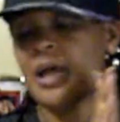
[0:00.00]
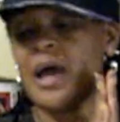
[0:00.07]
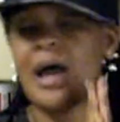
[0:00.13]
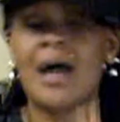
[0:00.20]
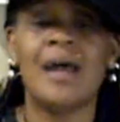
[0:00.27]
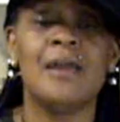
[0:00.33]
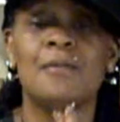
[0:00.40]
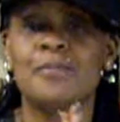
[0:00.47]
it,
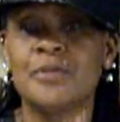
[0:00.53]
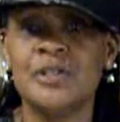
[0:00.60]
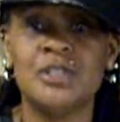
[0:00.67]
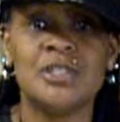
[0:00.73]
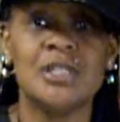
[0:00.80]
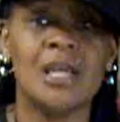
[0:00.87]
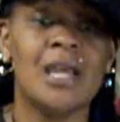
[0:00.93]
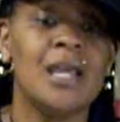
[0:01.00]
I
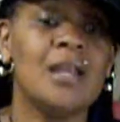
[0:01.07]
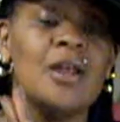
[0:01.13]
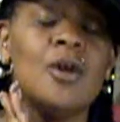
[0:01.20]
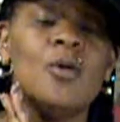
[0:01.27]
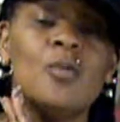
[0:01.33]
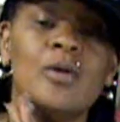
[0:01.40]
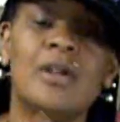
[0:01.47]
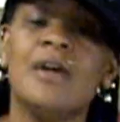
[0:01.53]
appreciate
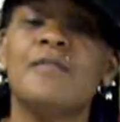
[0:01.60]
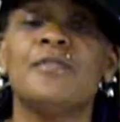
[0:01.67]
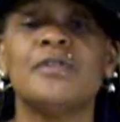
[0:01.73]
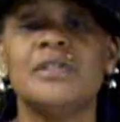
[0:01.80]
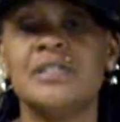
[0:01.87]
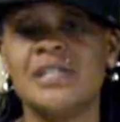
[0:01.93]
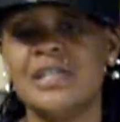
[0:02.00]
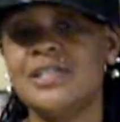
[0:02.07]

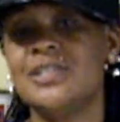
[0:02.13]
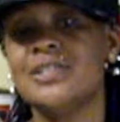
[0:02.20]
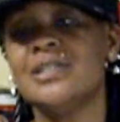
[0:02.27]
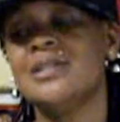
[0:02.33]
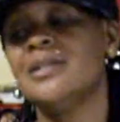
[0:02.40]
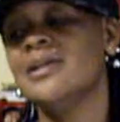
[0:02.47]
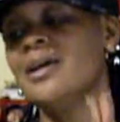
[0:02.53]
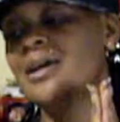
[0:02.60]
whatever
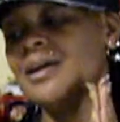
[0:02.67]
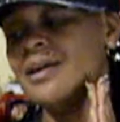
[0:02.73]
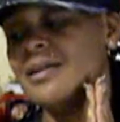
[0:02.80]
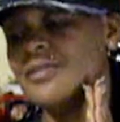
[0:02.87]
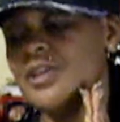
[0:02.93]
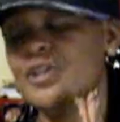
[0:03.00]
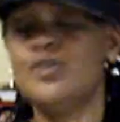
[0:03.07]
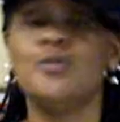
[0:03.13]
attention
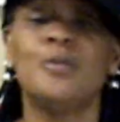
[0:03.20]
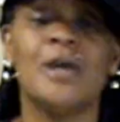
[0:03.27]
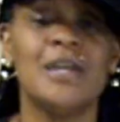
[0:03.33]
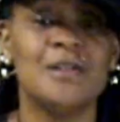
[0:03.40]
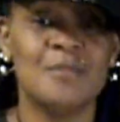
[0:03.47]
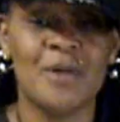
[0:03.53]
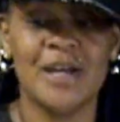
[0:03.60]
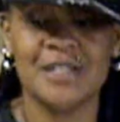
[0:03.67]
that you
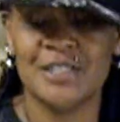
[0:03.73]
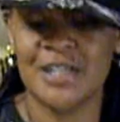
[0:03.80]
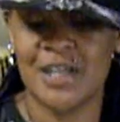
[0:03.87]
pay to my